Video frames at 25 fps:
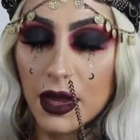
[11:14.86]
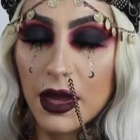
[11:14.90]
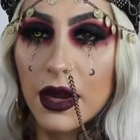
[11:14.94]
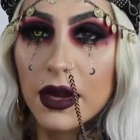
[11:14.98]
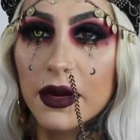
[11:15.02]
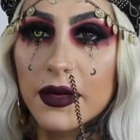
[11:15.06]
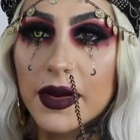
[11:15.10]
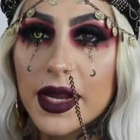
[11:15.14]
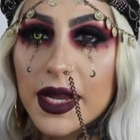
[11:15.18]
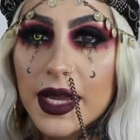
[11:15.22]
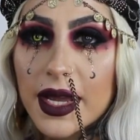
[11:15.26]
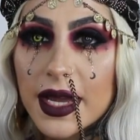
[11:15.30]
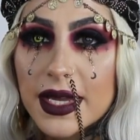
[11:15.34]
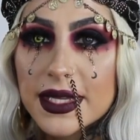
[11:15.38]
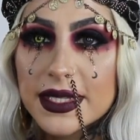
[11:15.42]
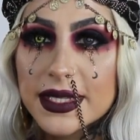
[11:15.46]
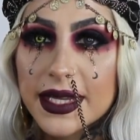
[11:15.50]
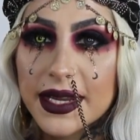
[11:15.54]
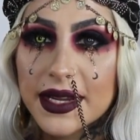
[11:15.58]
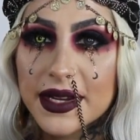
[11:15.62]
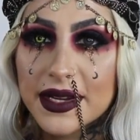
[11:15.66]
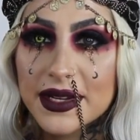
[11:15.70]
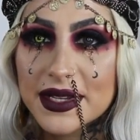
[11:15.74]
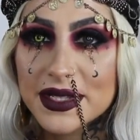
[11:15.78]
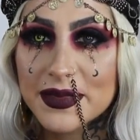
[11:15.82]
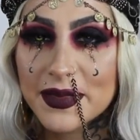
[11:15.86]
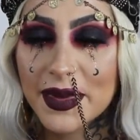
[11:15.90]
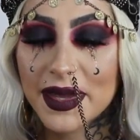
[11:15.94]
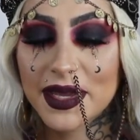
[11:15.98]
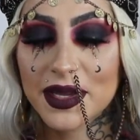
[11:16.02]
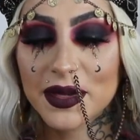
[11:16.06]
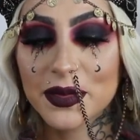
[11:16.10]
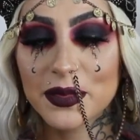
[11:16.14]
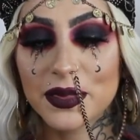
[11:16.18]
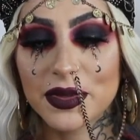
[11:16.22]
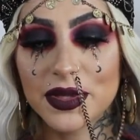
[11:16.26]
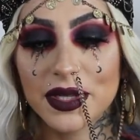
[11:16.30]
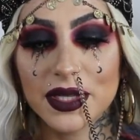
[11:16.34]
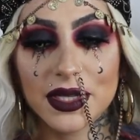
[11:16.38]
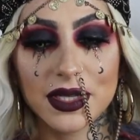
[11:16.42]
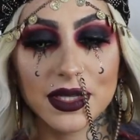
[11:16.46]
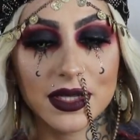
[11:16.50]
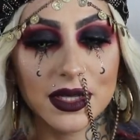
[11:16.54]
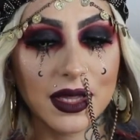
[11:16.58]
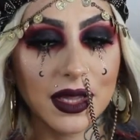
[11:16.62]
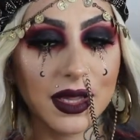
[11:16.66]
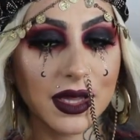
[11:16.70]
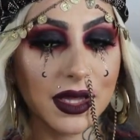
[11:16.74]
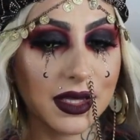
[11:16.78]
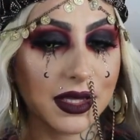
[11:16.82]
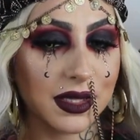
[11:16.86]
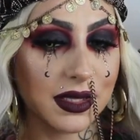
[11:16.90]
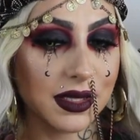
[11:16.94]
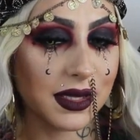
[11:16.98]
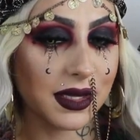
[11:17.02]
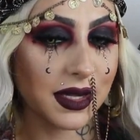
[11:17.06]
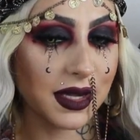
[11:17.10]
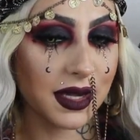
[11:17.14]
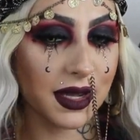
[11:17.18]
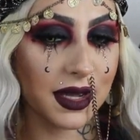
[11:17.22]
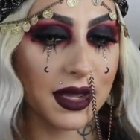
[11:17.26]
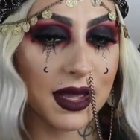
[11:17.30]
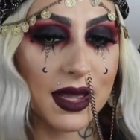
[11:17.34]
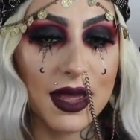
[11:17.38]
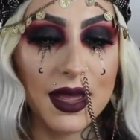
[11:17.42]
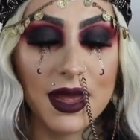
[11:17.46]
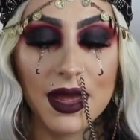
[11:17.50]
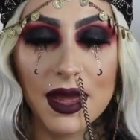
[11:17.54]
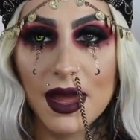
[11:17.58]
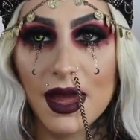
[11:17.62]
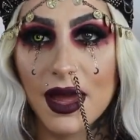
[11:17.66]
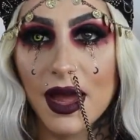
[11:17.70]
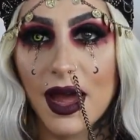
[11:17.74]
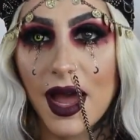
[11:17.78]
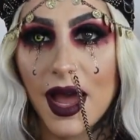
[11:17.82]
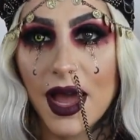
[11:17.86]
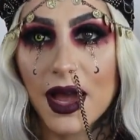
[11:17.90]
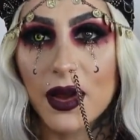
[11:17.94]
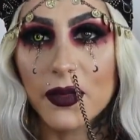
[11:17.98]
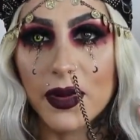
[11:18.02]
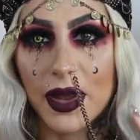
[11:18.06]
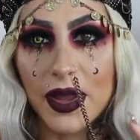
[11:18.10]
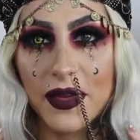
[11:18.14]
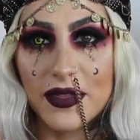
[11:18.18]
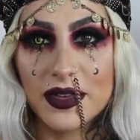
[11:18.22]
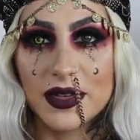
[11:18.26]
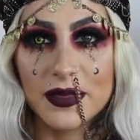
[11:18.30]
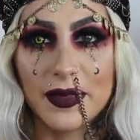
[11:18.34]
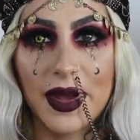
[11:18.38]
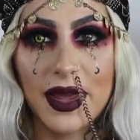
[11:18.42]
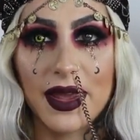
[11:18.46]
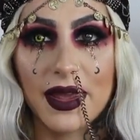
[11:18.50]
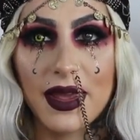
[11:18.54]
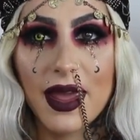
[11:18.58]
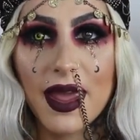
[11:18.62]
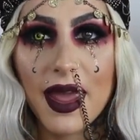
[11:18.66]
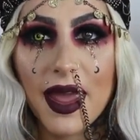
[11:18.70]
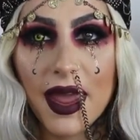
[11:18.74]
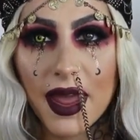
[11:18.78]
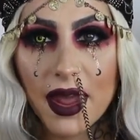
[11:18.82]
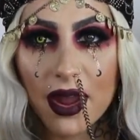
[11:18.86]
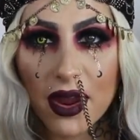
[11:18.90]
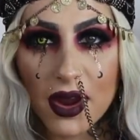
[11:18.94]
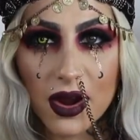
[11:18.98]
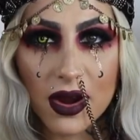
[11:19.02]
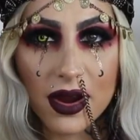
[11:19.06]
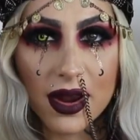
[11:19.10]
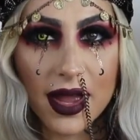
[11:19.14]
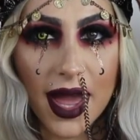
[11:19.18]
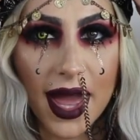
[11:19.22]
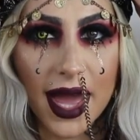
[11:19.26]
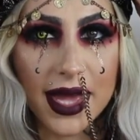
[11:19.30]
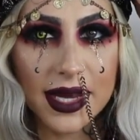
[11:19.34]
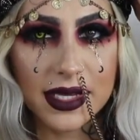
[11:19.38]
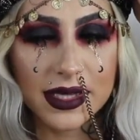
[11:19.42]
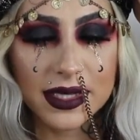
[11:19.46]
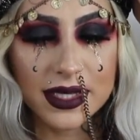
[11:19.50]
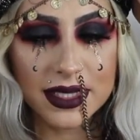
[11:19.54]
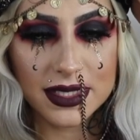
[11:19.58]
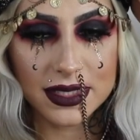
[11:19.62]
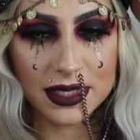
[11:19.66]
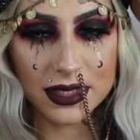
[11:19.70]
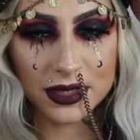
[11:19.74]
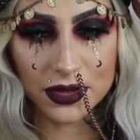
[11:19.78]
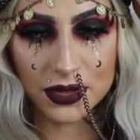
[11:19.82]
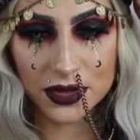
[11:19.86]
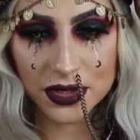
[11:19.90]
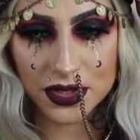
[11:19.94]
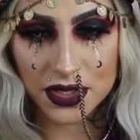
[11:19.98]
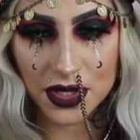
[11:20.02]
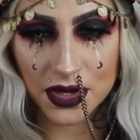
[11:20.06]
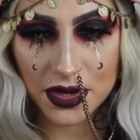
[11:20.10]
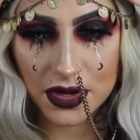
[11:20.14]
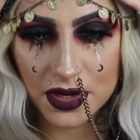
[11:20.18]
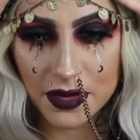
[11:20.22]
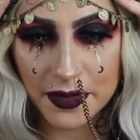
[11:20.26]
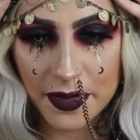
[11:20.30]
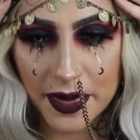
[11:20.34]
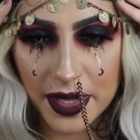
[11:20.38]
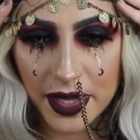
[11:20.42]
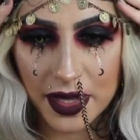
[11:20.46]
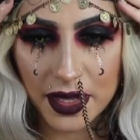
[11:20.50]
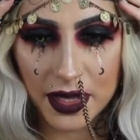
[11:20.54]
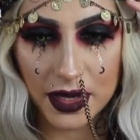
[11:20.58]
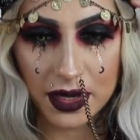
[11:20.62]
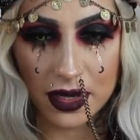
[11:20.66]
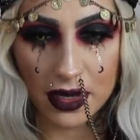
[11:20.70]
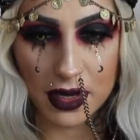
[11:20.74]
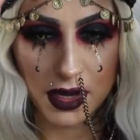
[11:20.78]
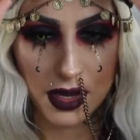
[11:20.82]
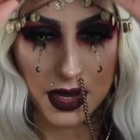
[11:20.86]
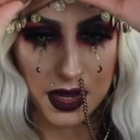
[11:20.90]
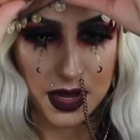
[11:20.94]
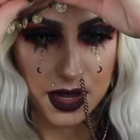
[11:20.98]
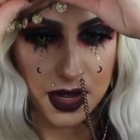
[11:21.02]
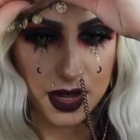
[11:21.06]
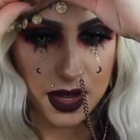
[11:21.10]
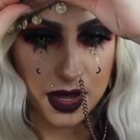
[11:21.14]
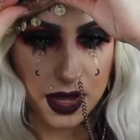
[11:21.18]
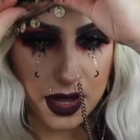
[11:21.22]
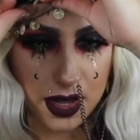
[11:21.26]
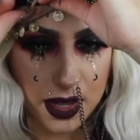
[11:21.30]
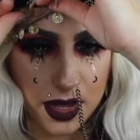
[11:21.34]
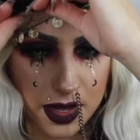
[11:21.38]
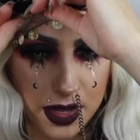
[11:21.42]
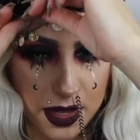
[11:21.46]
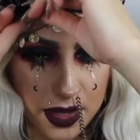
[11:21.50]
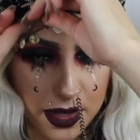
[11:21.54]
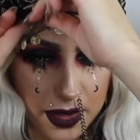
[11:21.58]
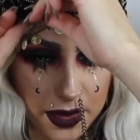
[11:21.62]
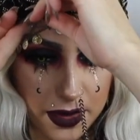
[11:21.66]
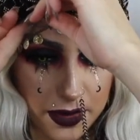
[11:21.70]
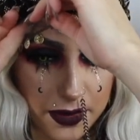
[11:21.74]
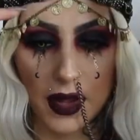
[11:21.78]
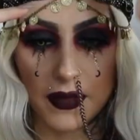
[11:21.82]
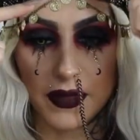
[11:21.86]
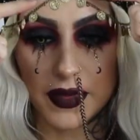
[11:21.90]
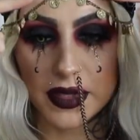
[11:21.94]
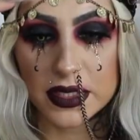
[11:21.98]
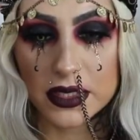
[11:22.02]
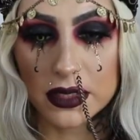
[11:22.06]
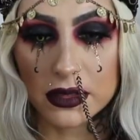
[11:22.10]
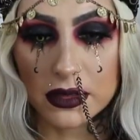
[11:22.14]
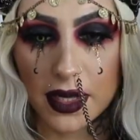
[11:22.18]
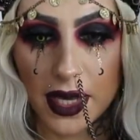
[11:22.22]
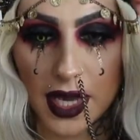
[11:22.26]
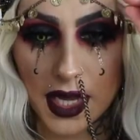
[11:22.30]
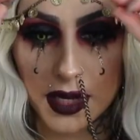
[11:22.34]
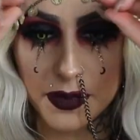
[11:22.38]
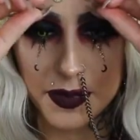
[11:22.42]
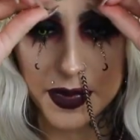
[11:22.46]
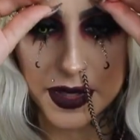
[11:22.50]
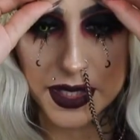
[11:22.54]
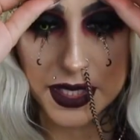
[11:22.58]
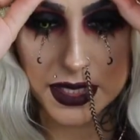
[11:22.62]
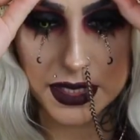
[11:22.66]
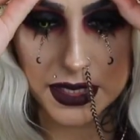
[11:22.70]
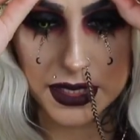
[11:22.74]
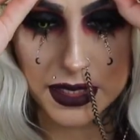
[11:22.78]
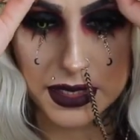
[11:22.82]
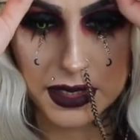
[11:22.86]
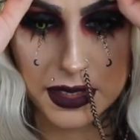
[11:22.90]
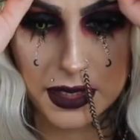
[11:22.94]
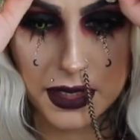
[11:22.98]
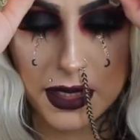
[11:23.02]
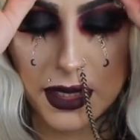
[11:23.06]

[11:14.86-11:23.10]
Alright guys, here's my completed look. I waved my hair, added this little turban and this little headpiece.